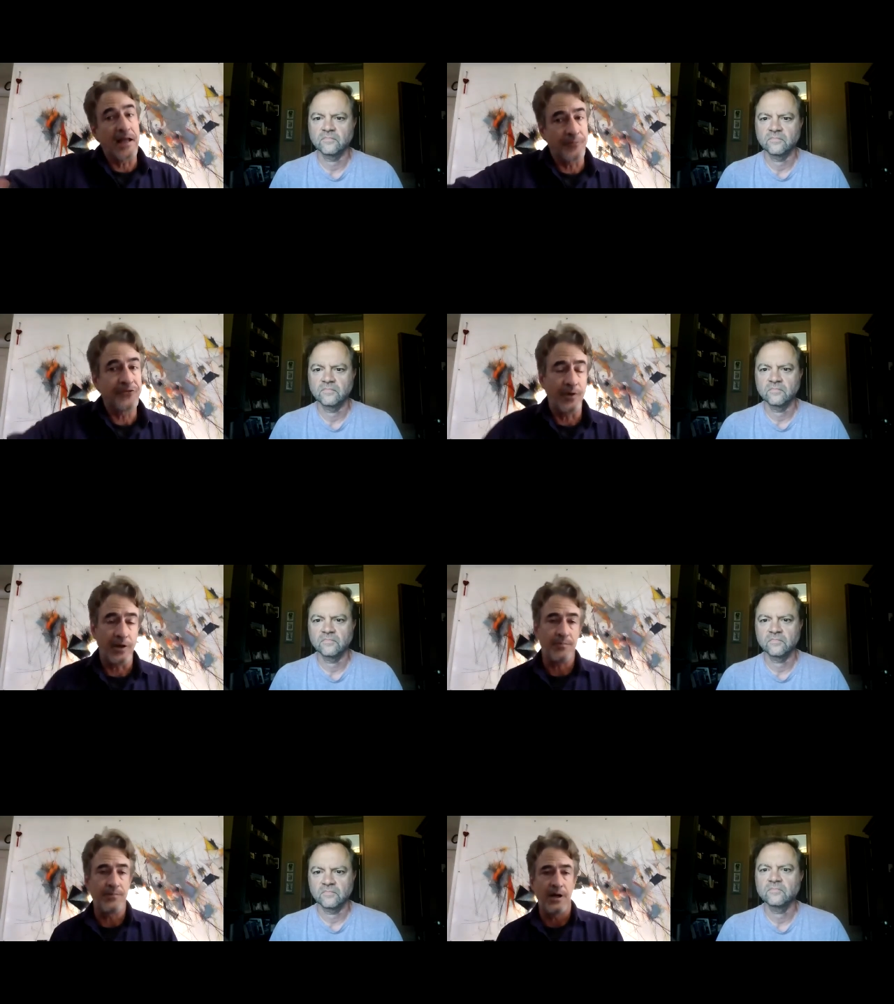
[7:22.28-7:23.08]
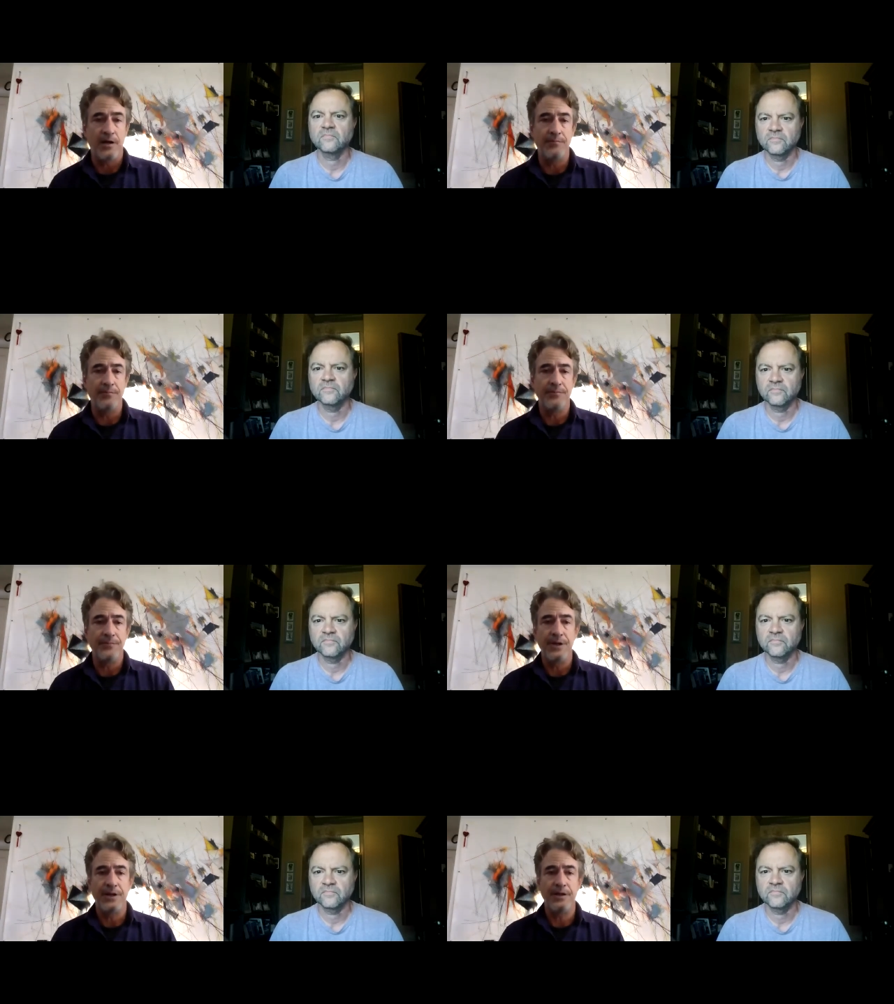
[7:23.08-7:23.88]
Speaker 1: helps really um,
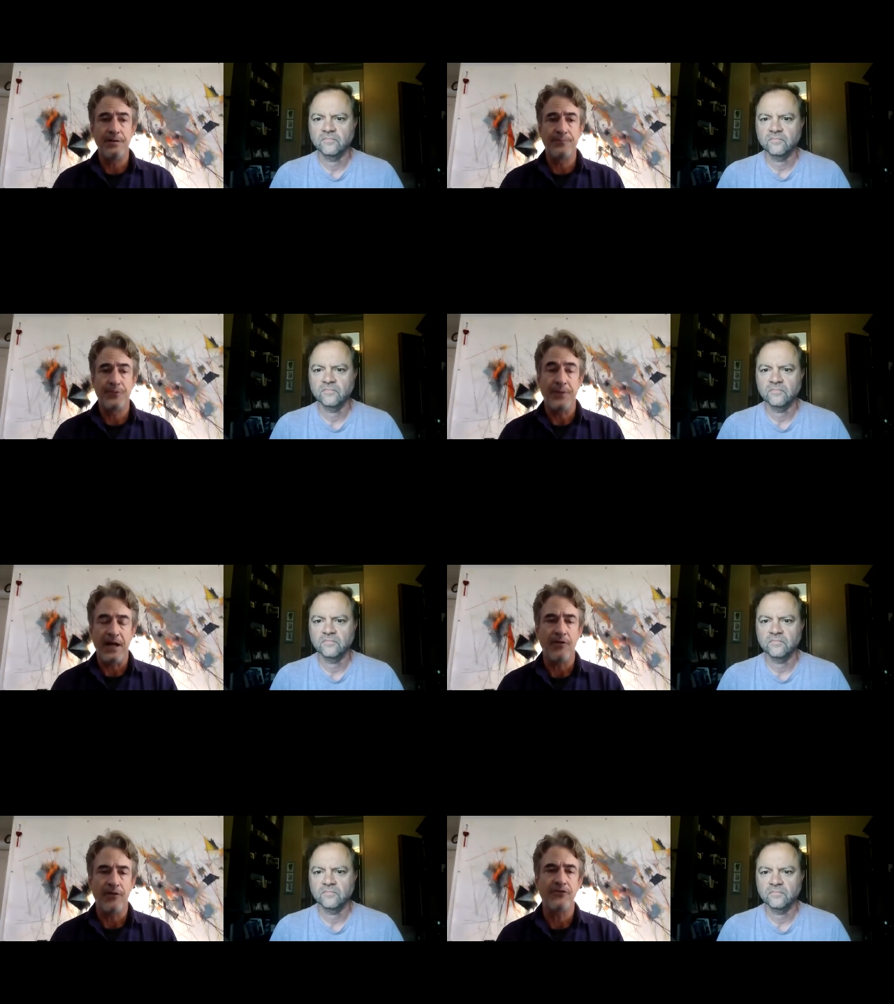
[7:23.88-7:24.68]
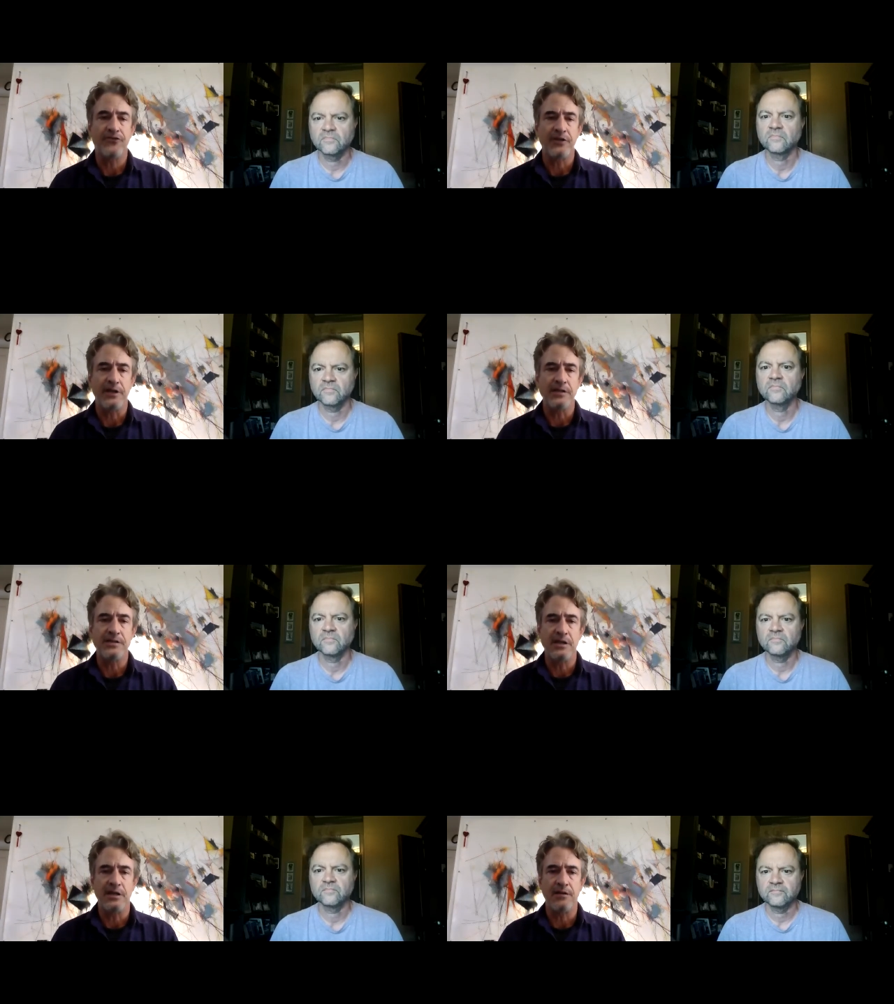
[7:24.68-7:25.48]
uh, propel those scenes
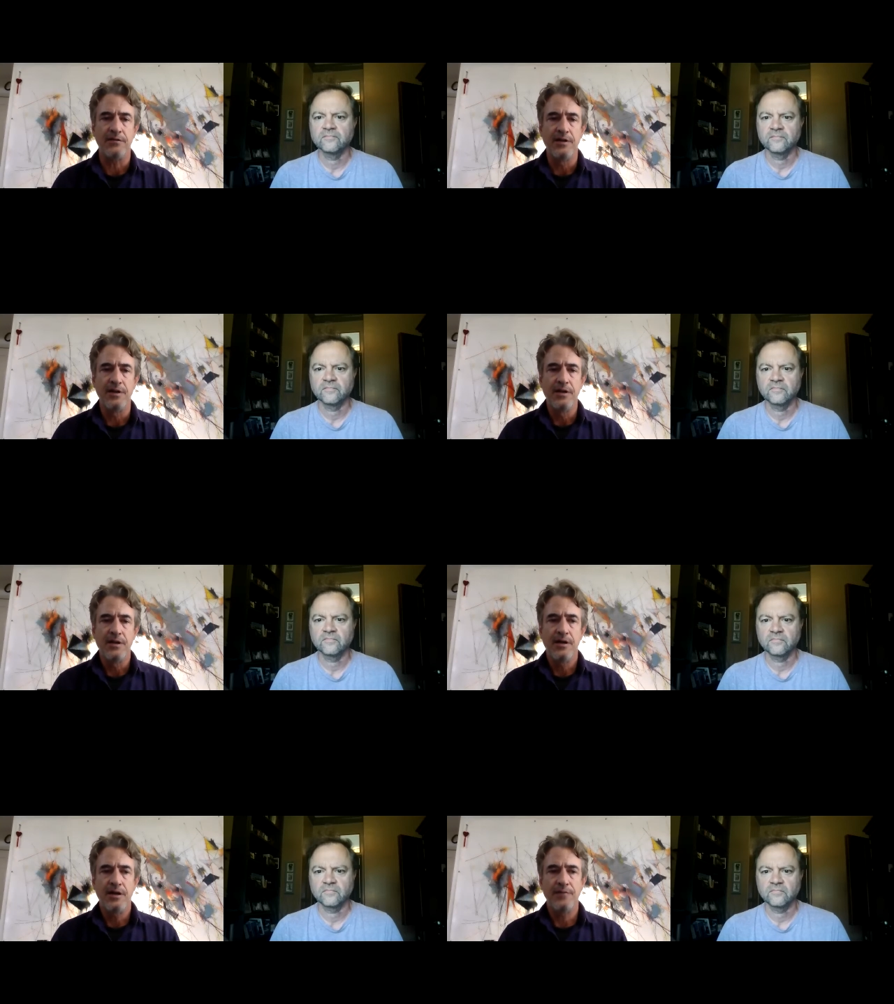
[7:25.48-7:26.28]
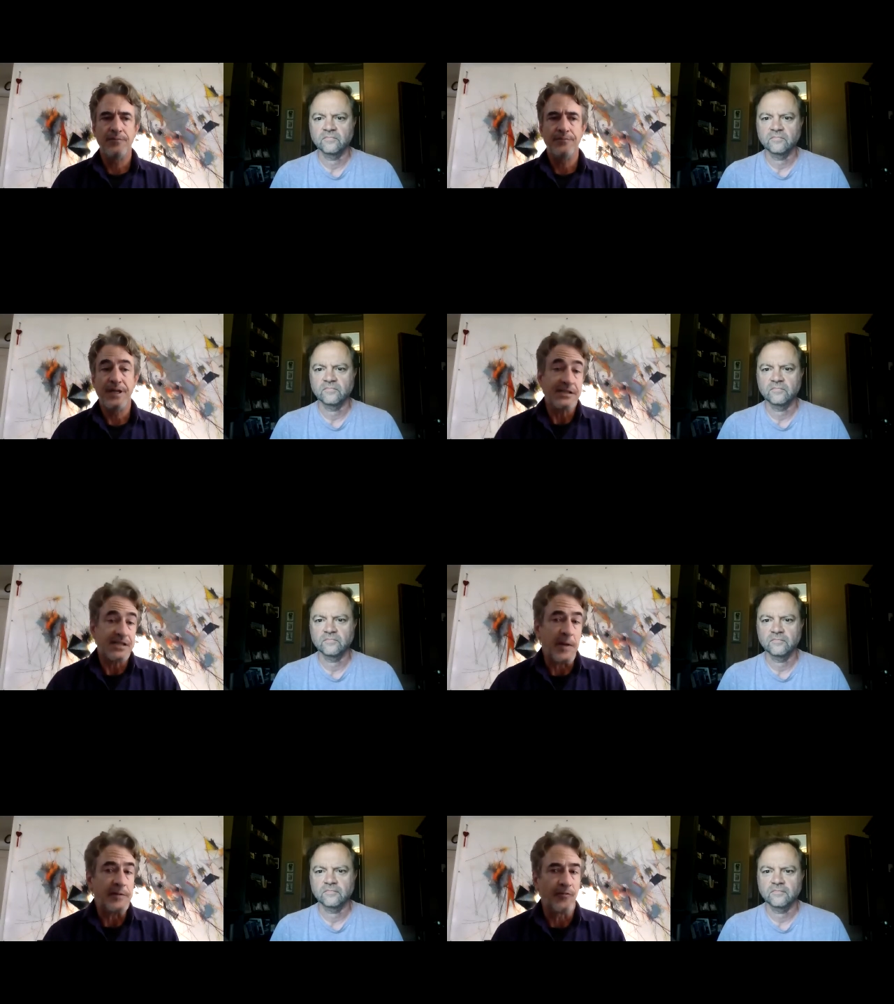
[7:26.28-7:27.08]
in a um, in a
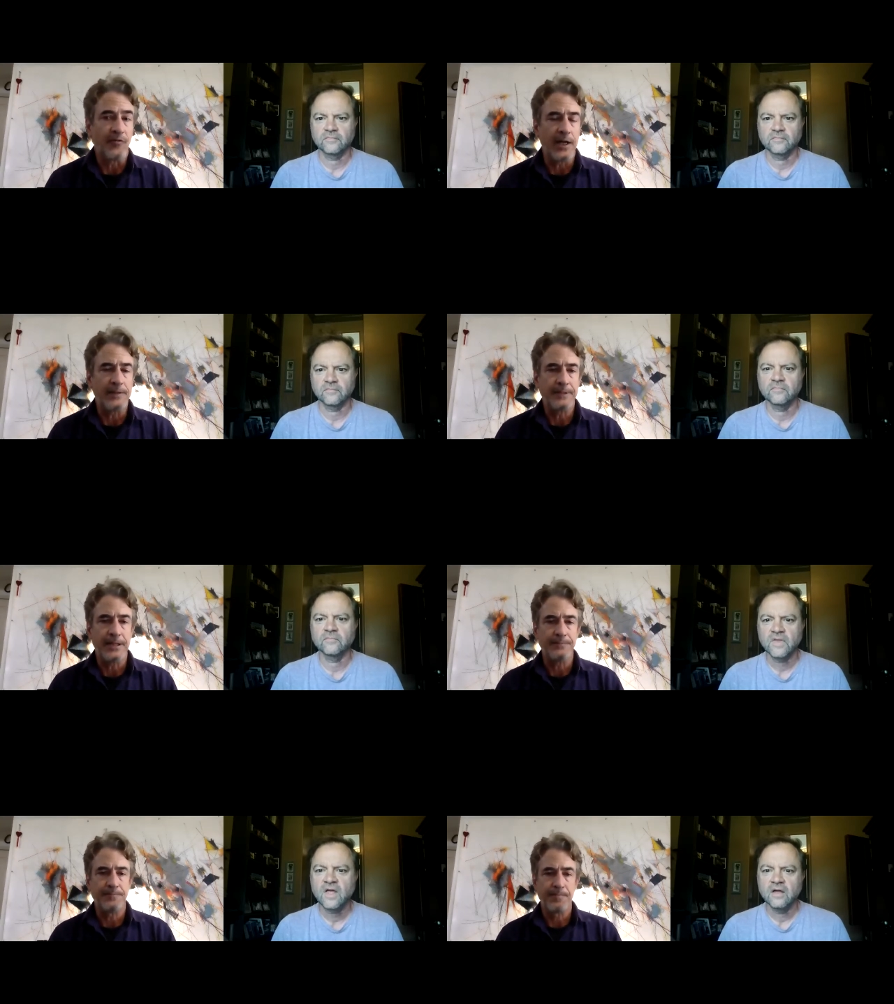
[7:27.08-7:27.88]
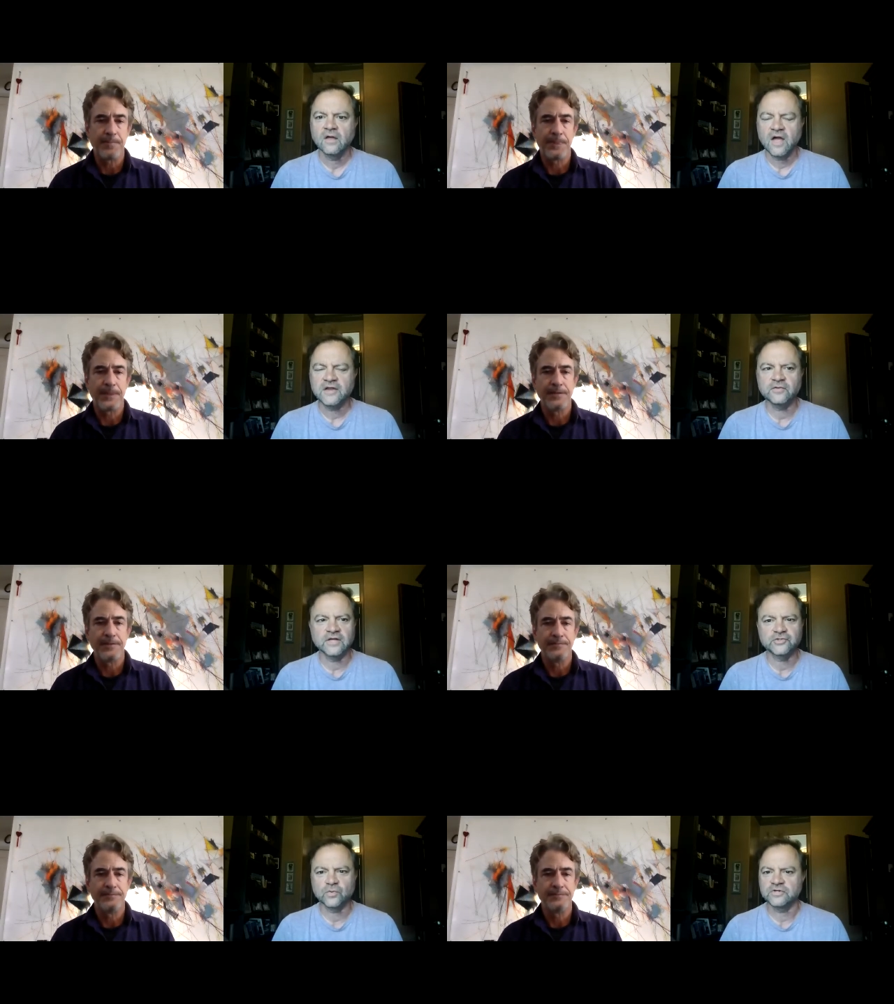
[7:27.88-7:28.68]
suspenseful way. Yeah.
Speaker 2: How do you
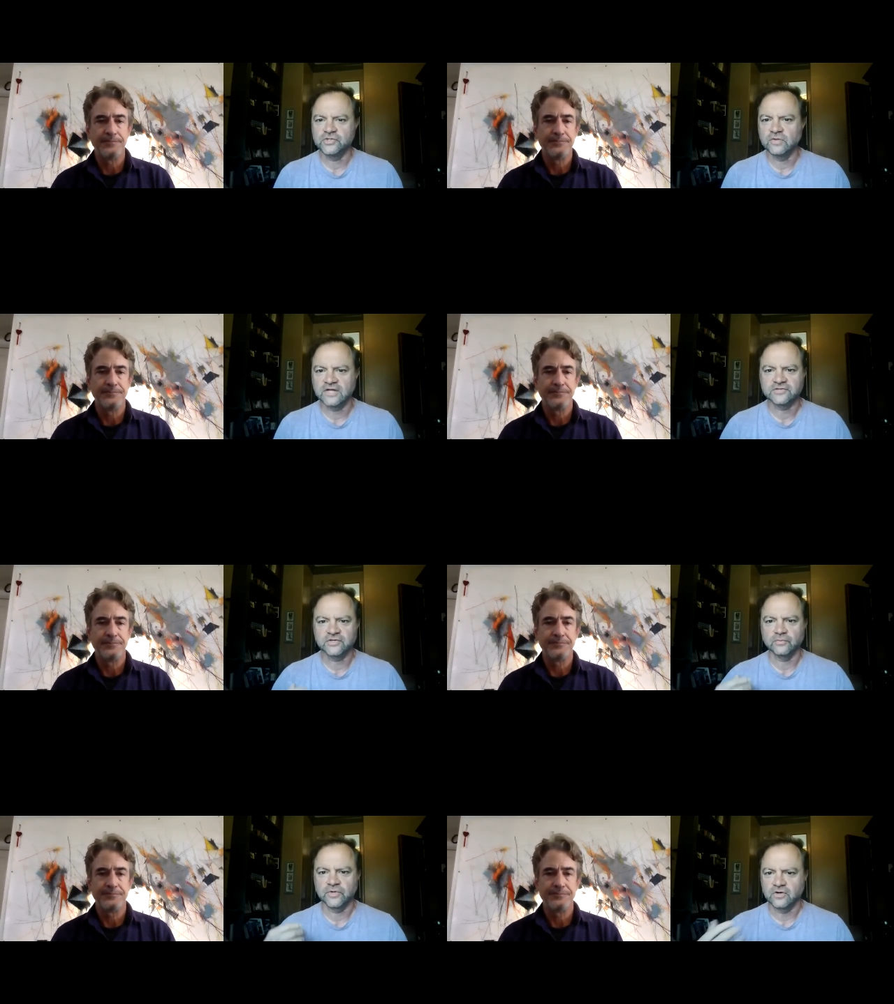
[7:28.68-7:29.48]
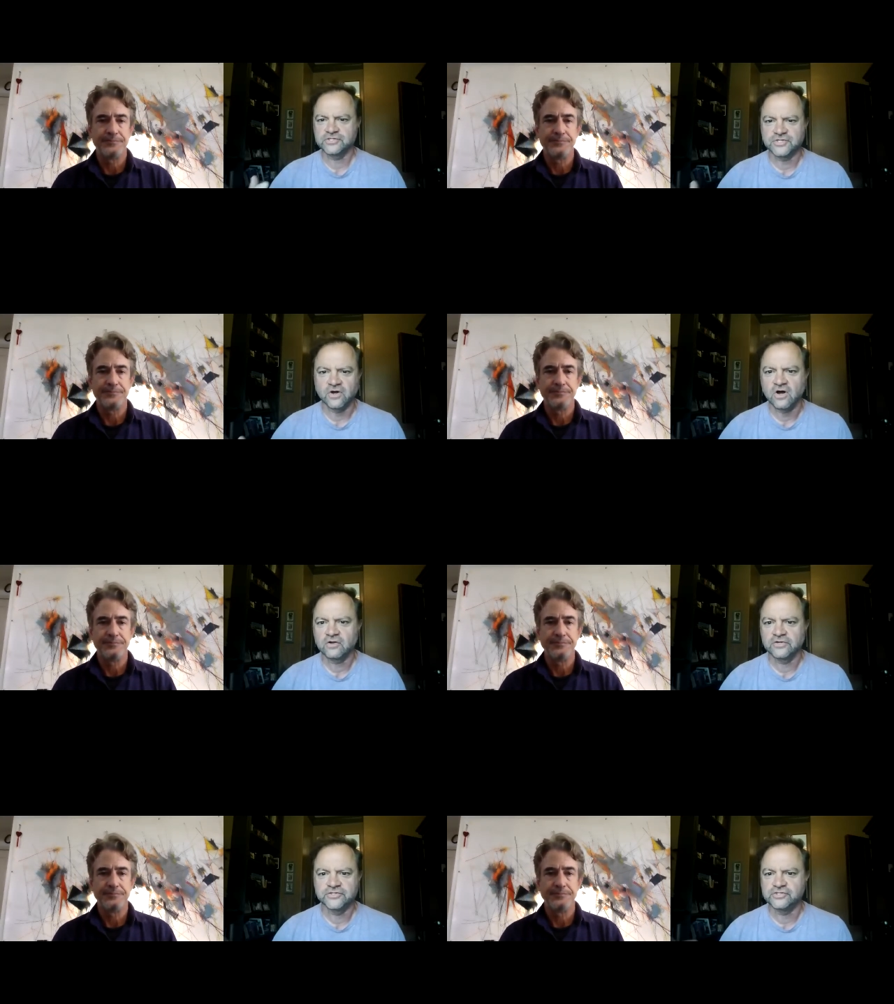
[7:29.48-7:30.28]
like to work? Do you like to rehearse at
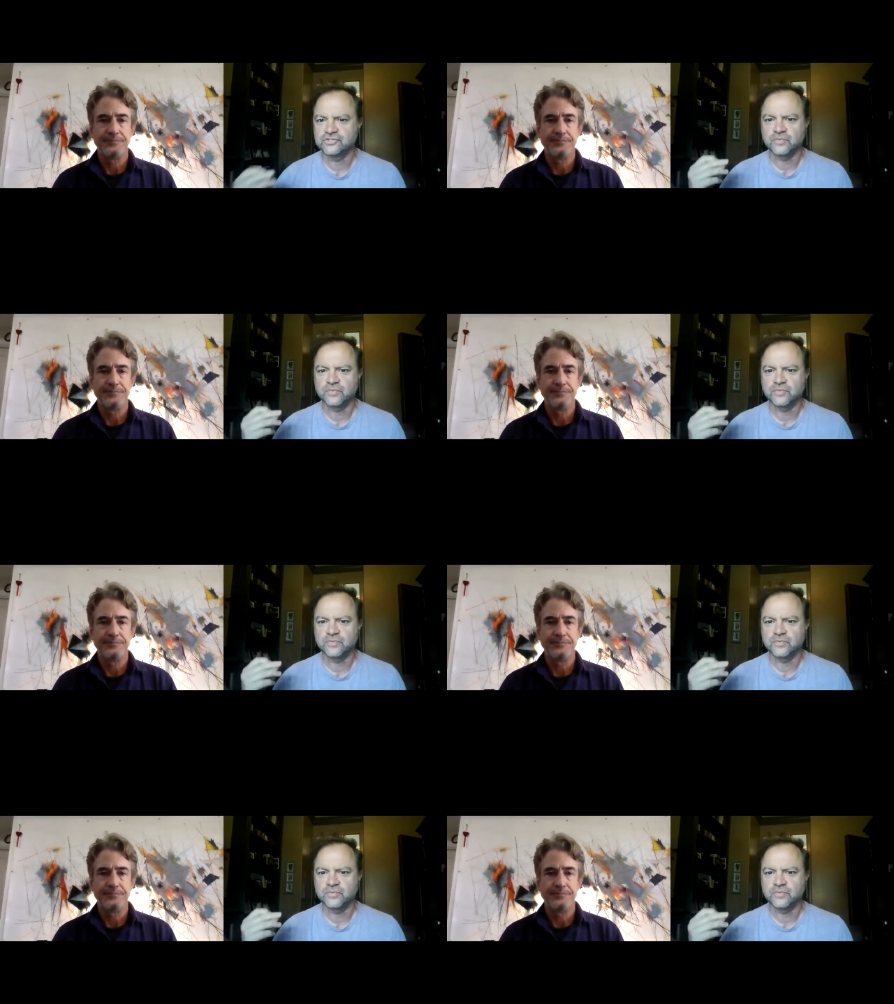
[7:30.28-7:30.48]
all, or do you